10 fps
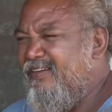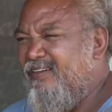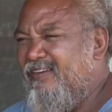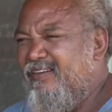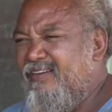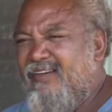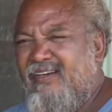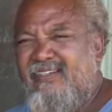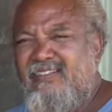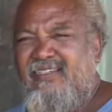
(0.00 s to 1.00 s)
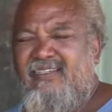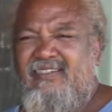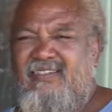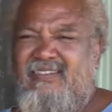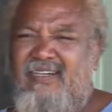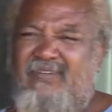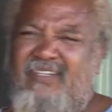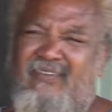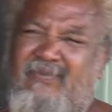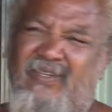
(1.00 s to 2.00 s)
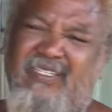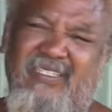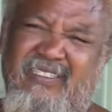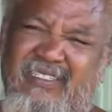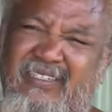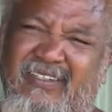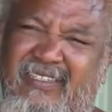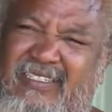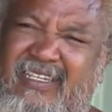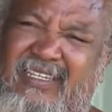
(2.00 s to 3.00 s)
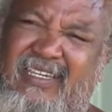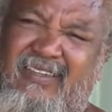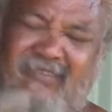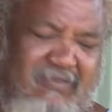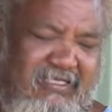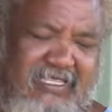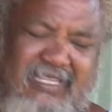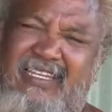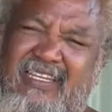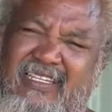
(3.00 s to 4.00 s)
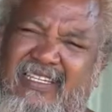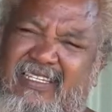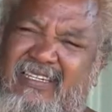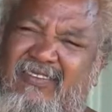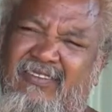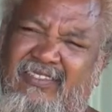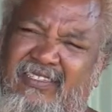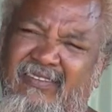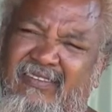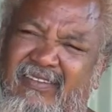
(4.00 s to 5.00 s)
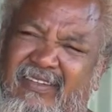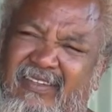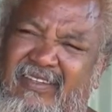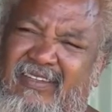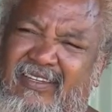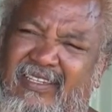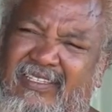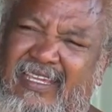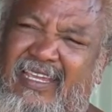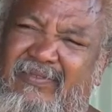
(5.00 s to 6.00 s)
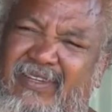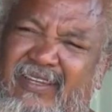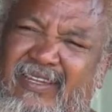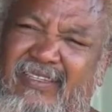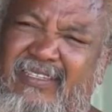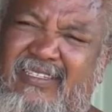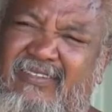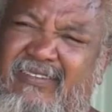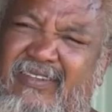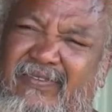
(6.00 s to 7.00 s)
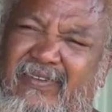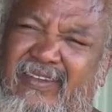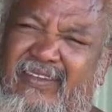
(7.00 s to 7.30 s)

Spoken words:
and I could see some other boys, just you could see their skin and things, they're all not the same, you know, they just look different.